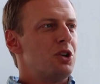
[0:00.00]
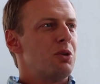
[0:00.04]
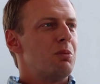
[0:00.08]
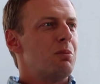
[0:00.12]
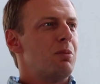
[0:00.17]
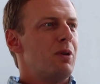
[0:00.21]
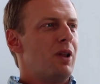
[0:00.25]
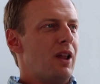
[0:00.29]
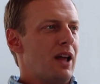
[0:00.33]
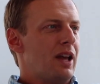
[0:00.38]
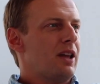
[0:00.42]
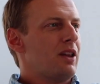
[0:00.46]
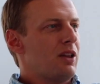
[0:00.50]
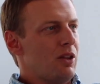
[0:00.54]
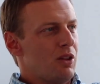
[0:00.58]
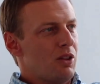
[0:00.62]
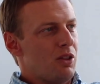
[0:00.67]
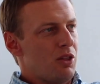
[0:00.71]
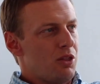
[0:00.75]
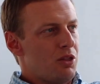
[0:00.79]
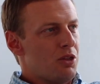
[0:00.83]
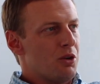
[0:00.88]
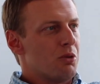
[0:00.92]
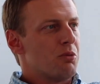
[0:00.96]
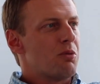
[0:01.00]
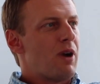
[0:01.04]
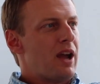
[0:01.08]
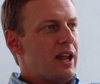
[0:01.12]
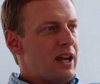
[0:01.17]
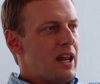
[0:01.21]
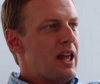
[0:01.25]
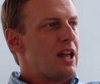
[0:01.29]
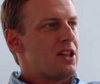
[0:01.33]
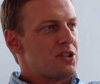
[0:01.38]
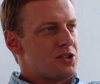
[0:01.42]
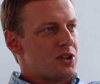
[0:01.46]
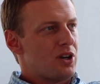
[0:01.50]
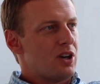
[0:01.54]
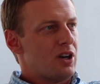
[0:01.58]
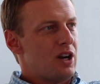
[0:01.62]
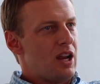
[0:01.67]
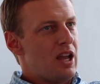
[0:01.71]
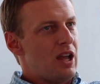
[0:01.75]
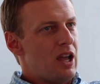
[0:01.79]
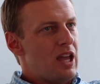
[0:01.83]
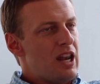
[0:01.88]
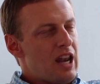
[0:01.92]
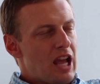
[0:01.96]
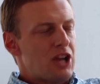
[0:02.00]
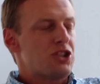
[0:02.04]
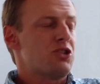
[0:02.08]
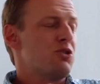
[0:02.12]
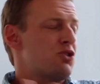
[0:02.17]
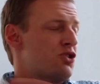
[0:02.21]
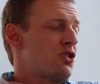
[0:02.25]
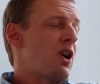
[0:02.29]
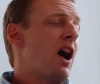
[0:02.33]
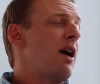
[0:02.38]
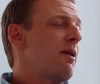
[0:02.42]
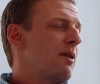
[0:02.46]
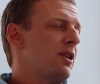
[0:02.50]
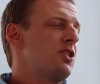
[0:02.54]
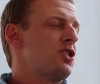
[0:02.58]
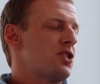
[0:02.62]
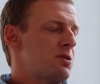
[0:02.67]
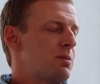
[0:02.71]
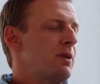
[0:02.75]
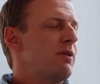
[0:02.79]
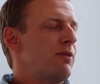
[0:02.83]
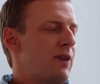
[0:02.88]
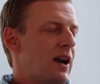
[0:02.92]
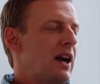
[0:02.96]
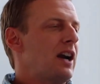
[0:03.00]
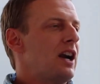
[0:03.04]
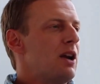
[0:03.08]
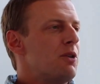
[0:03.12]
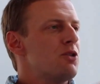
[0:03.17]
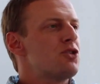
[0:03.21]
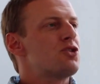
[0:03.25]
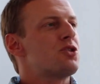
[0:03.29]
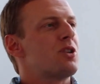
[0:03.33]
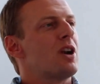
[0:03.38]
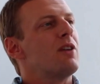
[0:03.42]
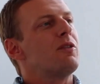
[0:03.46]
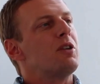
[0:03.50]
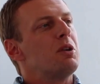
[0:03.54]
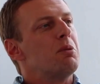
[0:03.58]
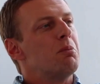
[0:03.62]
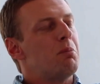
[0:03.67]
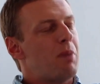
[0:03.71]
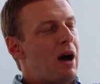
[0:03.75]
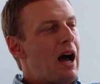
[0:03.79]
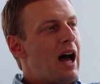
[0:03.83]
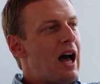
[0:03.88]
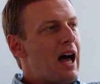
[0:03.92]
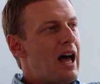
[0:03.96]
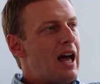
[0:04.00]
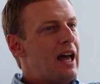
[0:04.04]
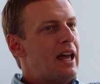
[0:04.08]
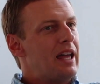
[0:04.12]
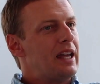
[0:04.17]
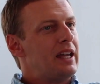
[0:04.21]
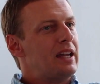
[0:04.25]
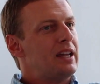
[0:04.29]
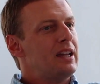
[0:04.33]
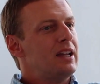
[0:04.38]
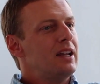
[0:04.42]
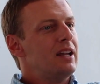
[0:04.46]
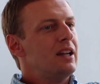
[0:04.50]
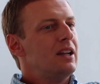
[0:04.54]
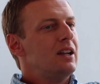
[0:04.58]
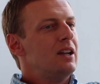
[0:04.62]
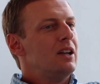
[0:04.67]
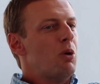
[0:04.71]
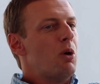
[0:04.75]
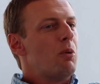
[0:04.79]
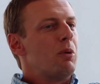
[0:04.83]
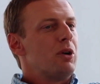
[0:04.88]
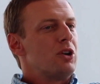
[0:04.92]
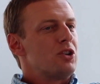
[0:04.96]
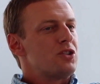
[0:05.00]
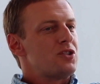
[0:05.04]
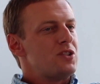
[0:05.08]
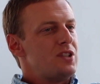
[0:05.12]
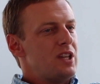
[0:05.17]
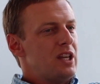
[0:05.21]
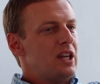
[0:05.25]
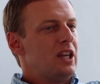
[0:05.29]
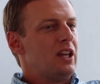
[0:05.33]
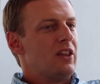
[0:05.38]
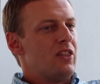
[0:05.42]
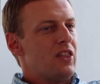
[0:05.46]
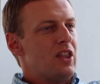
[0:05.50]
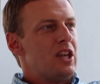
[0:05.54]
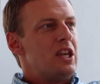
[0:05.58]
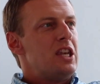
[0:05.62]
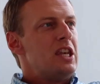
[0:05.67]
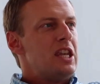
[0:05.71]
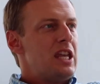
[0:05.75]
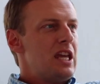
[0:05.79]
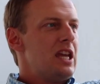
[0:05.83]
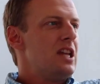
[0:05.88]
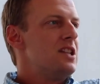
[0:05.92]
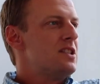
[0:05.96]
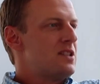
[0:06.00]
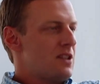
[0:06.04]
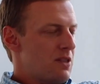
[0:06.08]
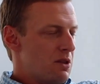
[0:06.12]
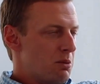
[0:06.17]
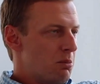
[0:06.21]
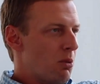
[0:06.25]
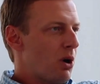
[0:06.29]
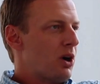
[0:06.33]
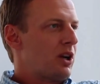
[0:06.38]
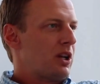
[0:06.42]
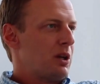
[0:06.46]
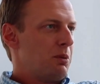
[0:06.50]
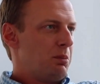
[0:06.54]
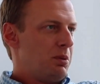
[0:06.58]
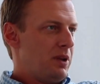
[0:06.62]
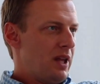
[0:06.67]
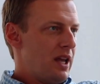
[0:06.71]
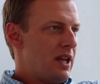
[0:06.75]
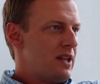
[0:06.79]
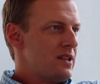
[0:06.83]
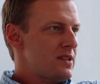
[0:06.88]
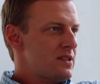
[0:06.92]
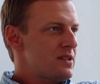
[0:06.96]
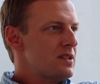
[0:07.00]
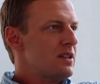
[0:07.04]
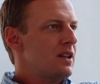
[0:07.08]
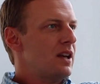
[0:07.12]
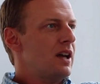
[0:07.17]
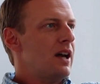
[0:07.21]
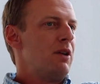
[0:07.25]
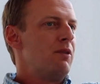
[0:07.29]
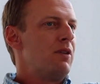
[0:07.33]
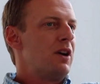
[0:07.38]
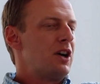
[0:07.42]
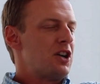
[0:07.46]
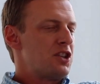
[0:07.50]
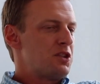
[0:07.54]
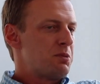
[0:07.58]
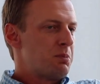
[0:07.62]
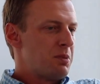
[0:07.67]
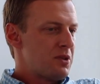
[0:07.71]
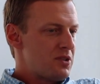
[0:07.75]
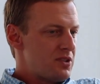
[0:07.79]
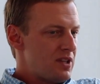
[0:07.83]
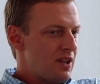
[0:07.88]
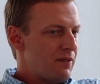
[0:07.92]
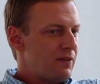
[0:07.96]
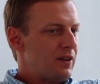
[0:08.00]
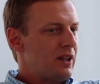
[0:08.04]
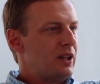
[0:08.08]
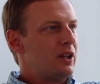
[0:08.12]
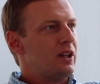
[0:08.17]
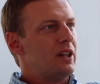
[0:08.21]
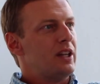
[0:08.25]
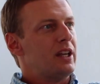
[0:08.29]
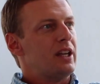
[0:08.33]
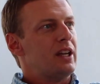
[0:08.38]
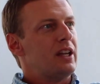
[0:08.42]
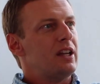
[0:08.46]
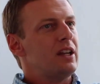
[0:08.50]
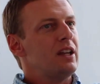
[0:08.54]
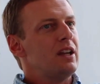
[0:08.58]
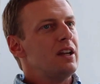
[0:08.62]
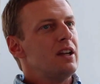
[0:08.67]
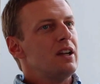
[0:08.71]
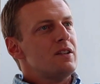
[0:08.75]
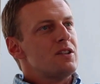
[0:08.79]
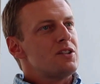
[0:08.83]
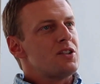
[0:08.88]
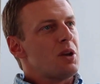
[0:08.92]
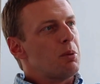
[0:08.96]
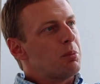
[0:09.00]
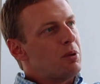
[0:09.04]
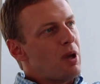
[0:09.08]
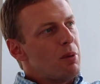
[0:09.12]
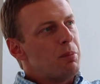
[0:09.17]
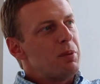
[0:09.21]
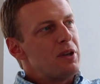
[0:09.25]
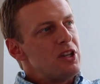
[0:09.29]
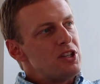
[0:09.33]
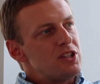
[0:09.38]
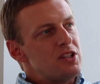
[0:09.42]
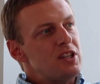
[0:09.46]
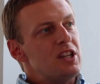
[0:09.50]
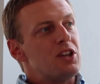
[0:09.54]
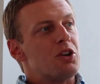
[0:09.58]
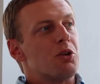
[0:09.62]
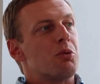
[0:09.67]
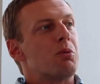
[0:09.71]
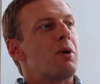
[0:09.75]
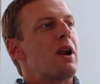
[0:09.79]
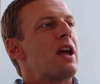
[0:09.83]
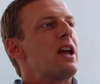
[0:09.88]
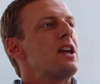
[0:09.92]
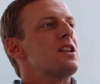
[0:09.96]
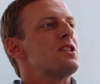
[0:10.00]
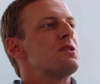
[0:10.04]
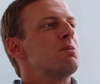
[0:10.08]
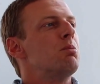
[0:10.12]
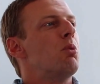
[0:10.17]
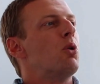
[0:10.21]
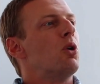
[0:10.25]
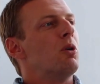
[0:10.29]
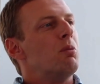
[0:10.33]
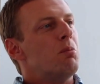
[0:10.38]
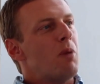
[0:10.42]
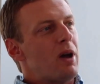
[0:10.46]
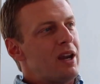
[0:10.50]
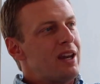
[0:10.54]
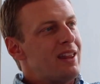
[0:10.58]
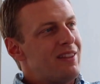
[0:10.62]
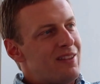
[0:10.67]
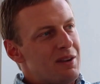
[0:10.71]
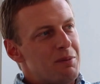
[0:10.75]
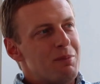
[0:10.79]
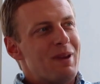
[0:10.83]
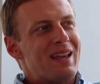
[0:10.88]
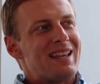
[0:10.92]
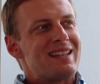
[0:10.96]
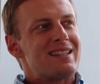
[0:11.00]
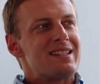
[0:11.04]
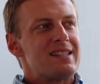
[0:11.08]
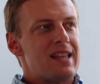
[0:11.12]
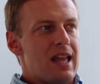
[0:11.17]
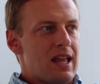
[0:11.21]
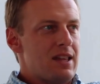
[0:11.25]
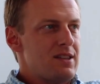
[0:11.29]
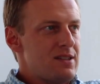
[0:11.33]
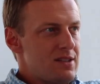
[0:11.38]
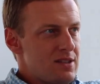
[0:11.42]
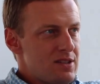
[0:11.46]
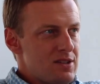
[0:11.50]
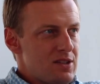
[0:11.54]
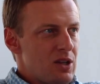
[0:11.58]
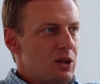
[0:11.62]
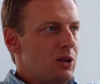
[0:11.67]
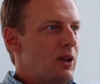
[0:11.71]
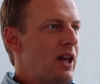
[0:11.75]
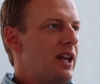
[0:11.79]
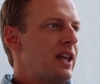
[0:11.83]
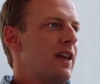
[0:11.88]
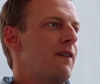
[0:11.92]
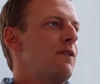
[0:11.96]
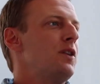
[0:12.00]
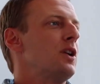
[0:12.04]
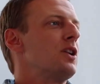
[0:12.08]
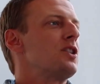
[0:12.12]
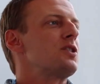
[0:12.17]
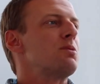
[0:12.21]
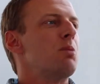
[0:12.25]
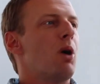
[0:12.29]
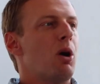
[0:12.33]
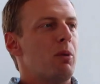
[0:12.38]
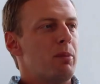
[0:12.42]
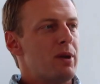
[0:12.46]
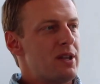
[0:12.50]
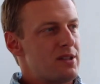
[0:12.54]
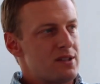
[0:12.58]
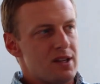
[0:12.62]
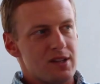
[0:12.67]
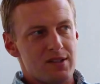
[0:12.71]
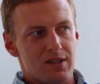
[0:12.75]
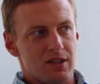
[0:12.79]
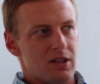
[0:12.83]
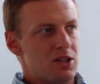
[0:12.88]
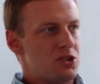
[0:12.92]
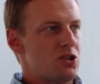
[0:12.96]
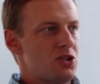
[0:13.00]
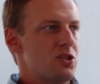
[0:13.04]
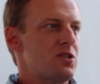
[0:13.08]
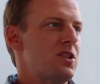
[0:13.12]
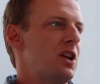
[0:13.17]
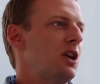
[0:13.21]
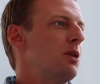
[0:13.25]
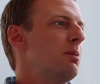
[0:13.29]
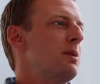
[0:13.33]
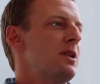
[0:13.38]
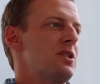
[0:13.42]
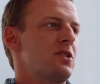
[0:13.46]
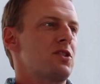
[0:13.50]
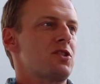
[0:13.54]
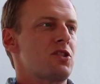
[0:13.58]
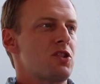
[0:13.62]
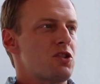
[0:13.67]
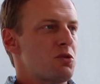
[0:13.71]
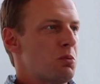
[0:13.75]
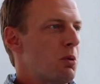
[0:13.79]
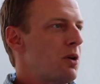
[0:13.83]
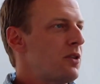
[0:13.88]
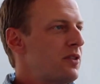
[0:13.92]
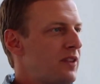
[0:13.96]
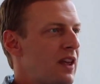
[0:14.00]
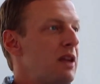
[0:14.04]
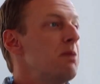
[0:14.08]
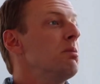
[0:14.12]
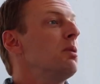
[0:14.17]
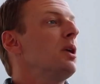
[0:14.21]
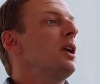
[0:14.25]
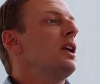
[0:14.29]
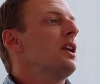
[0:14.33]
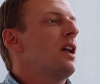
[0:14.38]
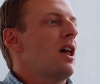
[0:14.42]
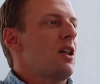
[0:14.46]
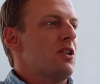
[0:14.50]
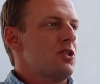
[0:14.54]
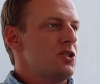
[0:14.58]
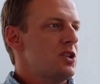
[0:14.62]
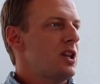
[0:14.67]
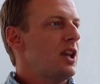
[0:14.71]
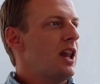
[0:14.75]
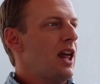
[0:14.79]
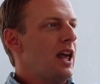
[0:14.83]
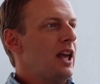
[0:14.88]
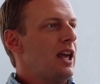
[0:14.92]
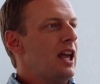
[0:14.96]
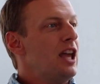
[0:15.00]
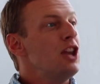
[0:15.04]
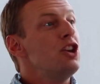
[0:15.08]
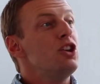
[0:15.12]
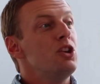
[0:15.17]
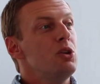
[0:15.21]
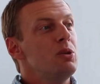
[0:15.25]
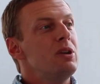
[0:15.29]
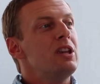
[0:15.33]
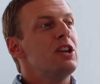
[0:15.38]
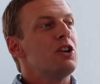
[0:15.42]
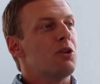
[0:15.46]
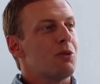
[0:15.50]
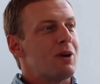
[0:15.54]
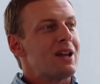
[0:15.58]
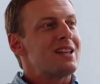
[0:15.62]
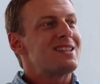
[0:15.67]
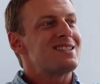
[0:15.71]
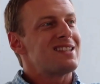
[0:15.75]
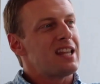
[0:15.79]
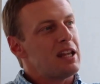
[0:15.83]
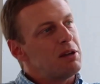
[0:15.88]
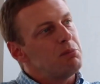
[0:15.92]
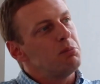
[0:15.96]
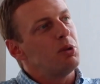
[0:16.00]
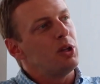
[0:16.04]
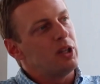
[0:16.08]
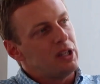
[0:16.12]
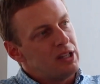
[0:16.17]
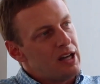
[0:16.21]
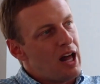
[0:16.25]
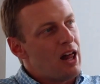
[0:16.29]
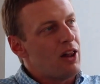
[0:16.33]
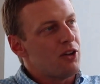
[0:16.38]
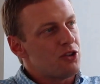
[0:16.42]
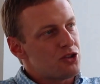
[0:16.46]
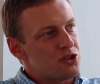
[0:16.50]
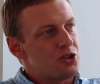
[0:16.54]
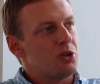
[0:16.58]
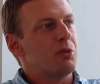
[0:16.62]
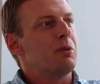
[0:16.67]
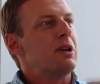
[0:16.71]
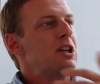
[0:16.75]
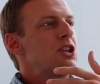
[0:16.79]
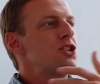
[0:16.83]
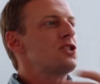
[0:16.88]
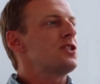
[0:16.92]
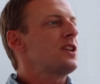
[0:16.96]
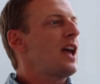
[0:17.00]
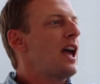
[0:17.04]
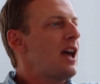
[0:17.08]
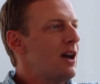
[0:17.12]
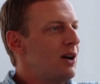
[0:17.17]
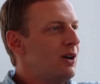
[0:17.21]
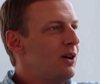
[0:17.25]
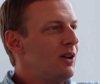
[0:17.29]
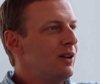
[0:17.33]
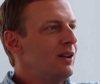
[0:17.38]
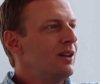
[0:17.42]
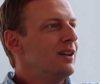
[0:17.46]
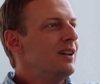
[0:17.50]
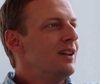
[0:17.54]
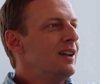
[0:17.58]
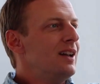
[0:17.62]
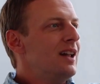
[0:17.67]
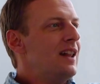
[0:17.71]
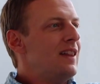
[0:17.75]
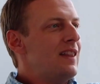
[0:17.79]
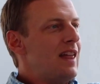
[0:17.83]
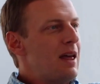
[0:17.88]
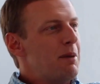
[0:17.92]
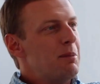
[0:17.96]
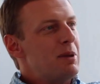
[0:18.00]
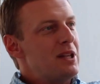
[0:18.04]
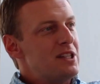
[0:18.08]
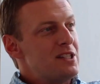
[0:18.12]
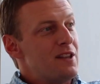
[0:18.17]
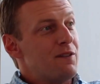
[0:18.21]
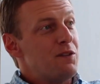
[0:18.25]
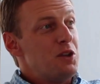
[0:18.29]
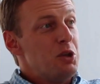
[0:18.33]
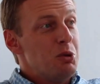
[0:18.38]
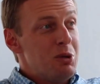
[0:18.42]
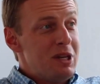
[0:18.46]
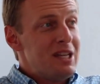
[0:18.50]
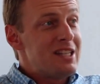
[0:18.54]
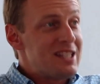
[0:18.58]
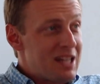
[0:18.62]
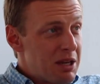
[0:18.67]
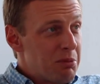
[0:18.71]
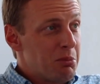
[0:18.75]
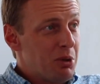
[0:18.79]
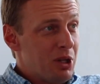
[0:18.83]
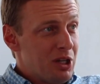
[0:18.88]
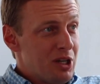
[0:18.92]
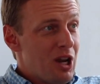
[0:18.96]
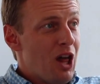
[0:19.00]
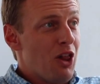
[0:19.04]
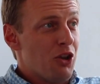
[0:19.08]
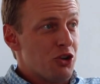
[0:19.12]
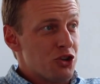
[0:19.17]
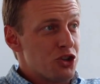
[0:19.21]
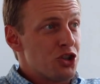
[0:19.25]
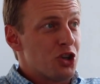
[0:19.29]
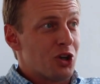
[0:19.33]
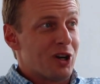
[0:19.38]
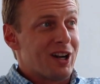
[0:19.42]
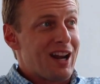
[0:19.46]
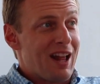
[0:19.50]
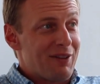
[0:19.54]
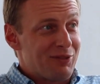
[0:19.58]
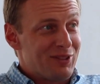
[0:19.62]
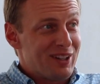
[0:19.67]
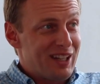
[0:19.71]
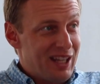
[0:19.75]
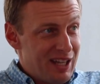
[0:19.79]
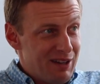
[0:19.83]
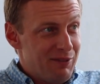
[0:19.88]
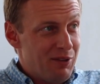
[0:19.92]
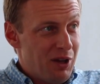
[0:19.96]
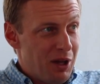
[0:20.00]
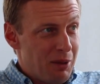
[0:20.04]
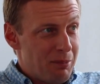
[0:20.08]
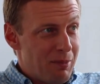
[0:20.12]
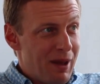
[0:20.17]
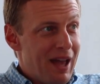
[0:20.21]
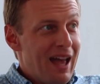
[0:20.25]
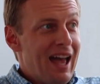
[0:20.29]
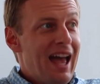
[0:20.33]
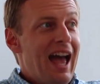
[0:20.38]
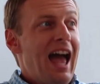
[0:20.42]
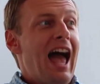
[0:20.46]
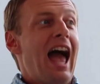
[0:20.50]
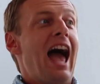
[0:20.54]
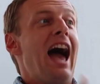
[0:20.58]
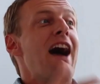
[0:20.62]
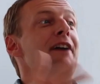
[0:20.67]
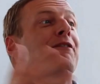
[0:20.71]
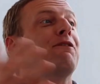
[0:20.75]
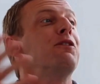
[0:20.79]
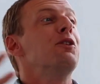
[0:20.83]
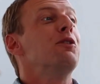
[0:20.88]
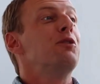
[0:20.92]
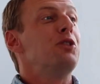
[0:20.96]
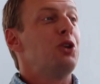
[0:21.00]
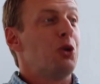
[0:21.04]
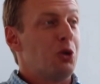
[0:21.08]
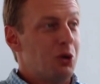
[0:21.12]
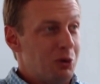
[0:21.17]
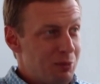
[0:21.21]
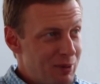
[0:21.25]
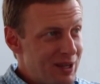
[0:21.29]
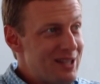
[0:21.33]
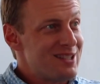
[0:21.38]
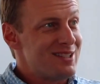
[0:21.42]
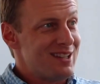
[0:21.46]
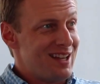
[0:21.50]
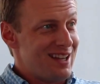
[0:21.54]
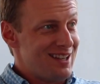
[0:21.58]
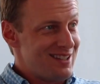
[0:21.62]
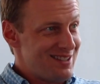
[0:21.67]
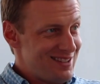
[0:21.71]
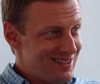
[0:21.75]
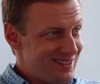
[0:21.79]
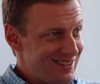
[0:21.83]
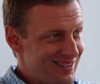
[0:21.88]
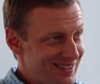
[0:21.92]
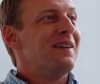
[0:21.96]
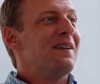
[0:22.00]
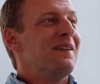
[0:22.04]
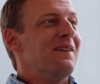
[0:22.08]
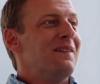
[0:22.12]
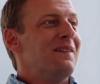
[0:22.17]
your, the right answer. It actually was, I mean, just to be fair, it was driven by what we were seeing in the needs in the marketplace. And very specifically, some companies need to raise more money than makes sense. So if you're a small business, and let's just say your business is worth $10 million today, and you need to raise $10 million to reach scale, that means if you need $10 million, you're going to have to give up half of your business